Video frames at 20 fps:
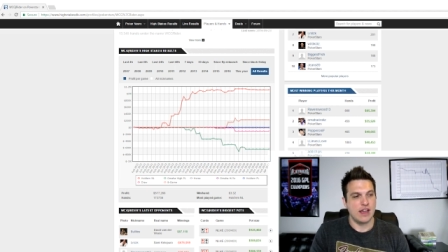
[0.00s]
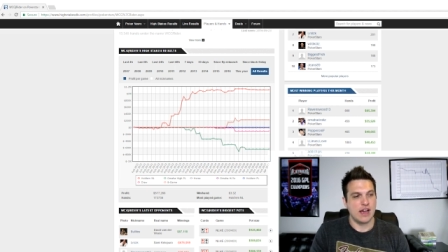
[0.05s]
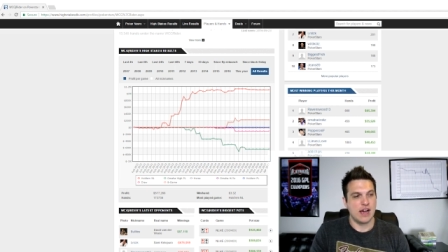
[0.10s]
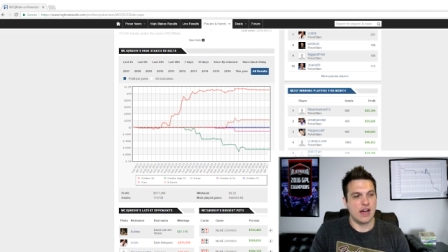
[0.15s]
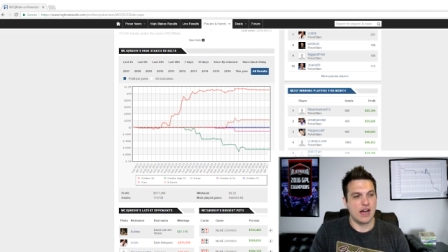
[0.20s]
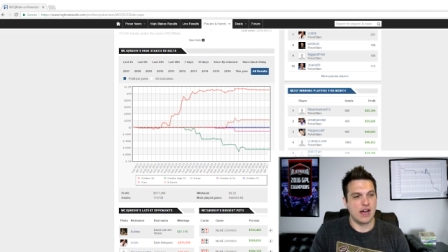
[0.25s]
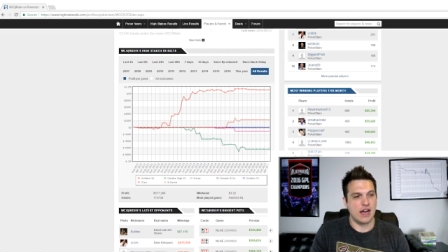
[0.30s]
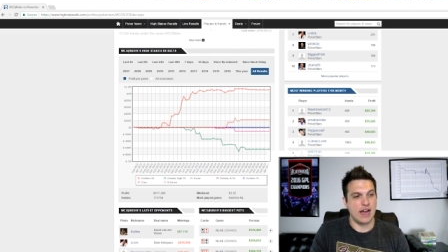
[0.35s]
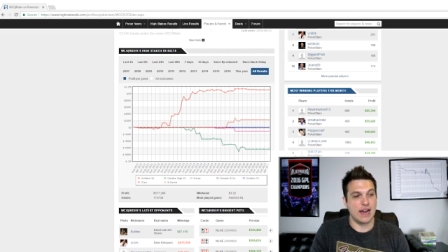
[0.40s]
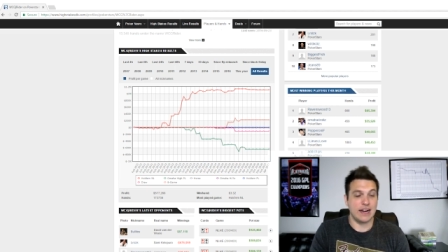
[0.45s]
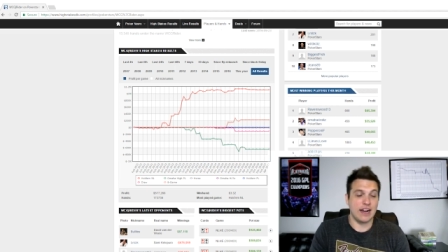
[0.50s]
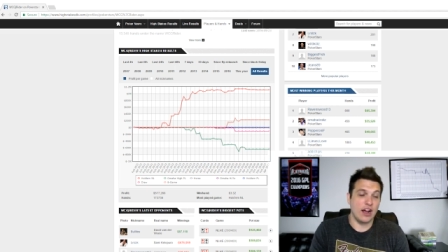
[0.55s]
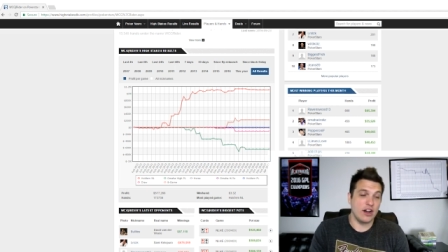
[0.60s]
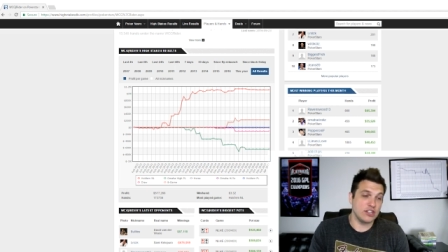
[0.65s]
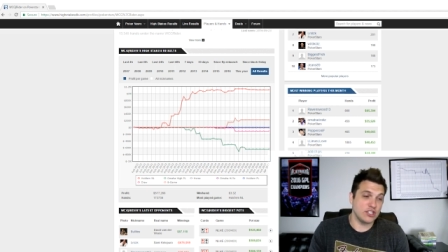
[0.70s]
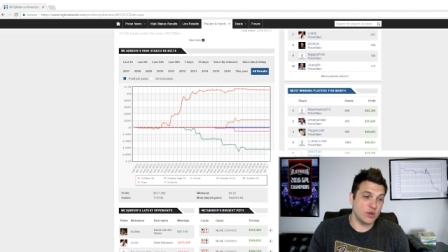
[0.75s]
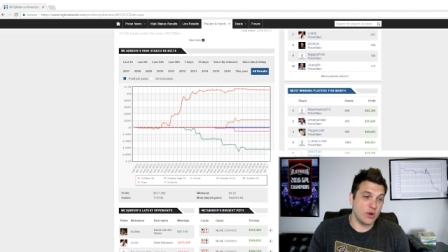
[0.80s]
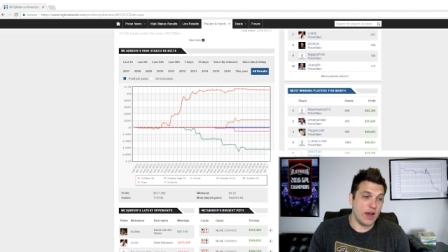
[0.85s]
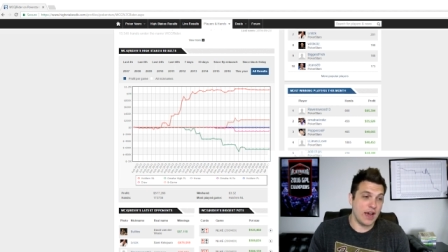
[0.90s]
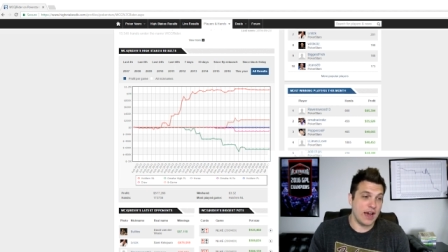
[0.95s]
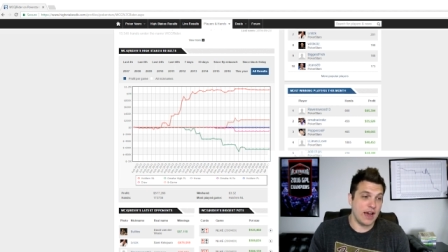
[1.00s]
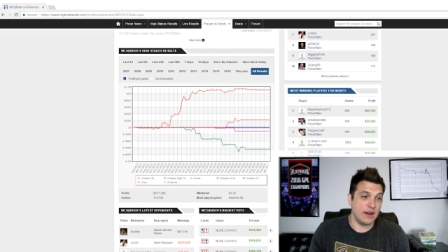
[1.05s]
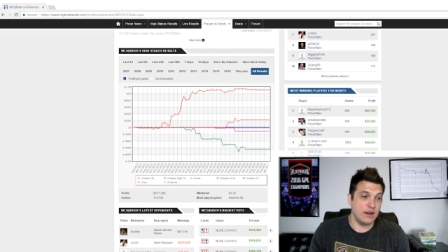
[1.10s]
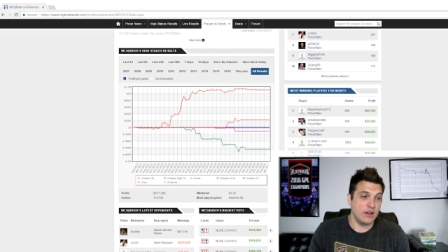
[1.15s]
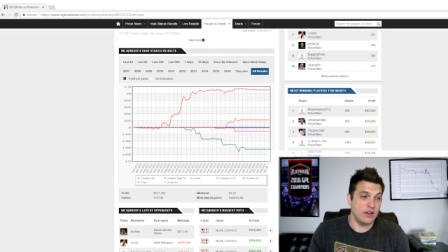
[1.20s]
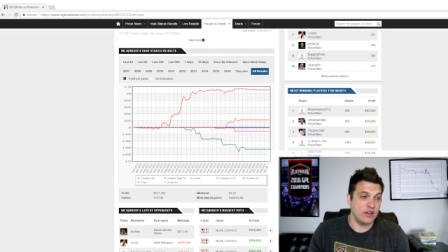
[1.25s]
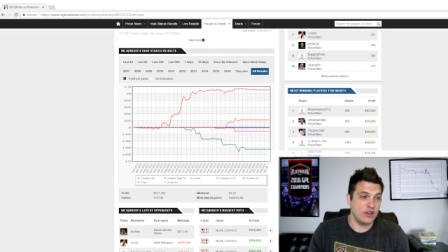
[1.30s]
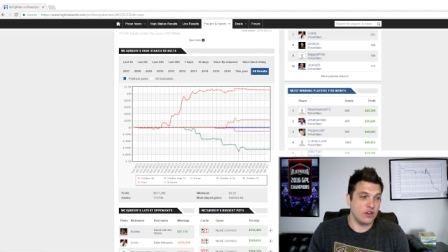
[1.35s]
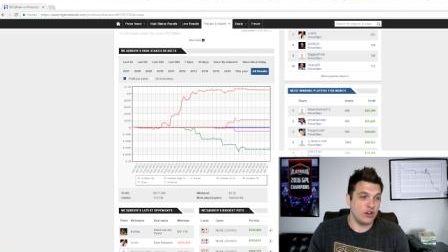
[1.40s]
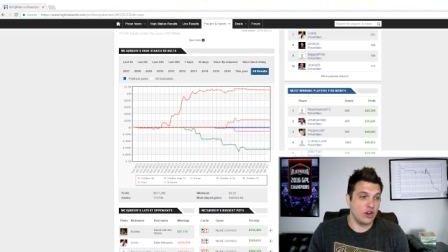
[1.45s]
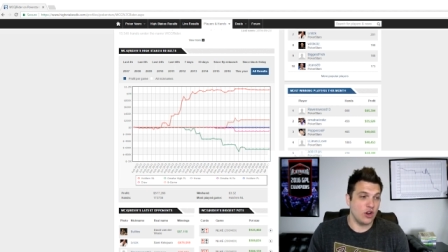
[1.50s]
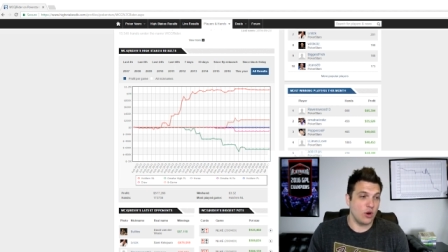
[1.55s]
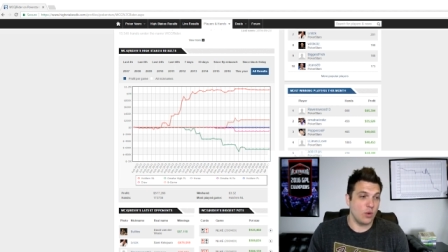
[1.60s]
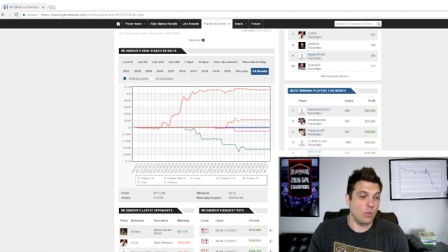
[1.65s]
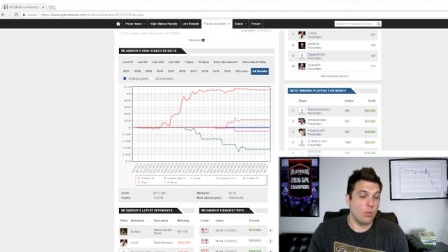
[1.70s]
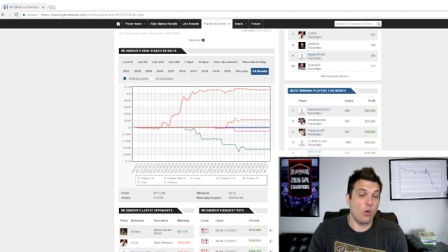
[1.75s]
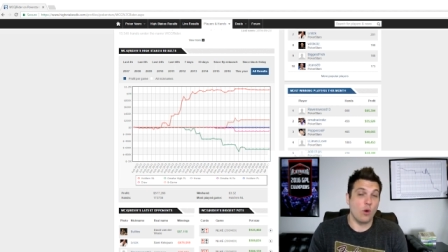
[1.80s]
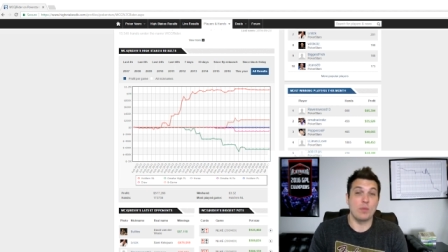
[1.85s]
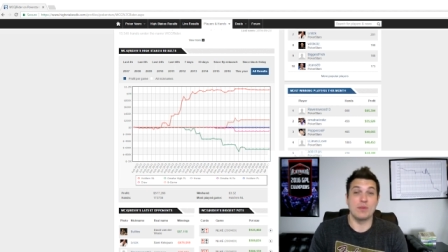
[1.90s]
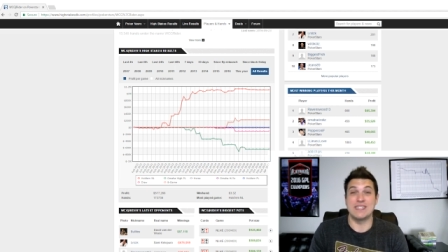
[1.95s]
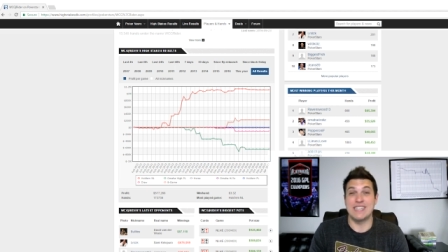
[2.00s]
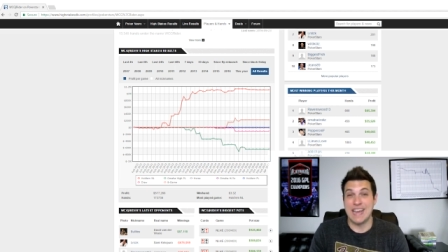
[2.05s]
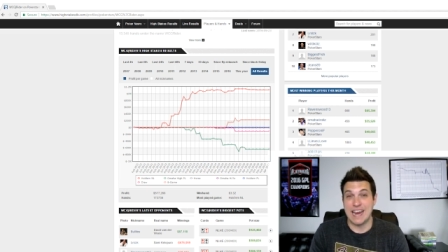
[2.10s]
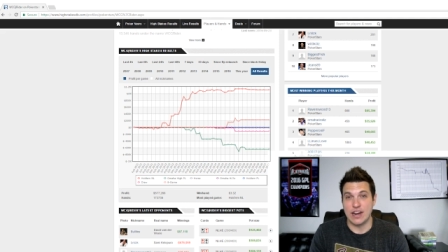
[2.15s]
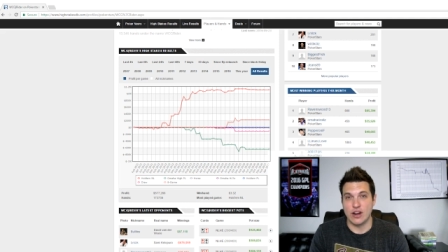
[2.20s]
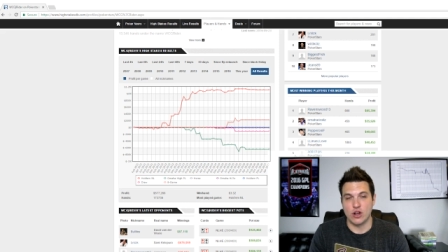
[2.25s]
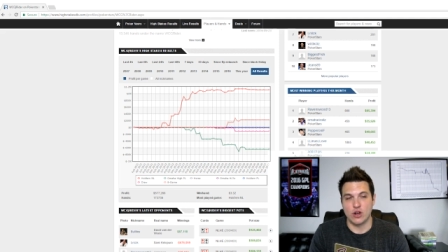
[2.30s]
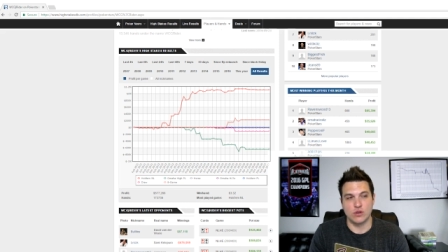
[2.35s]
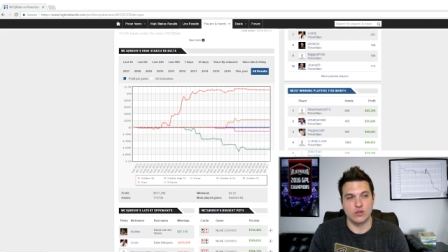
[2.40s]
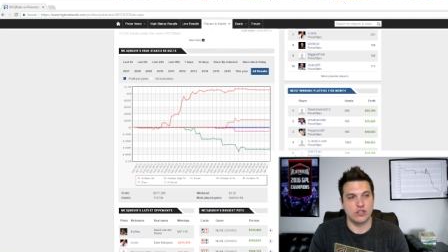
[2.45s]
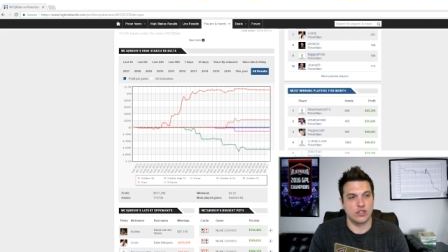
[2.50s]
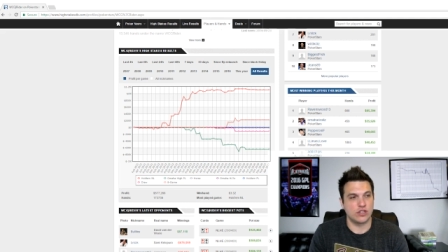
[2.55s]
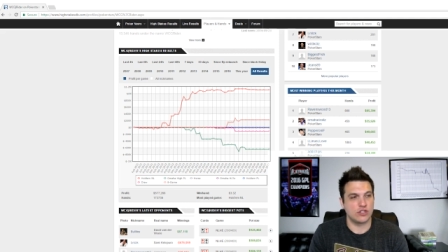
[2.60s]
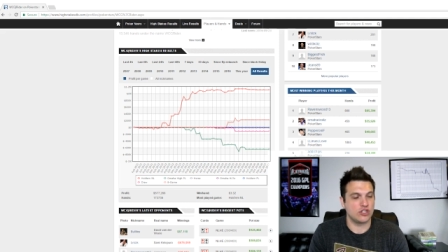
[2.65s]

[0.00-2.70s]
and I also had, you know, more potatoes.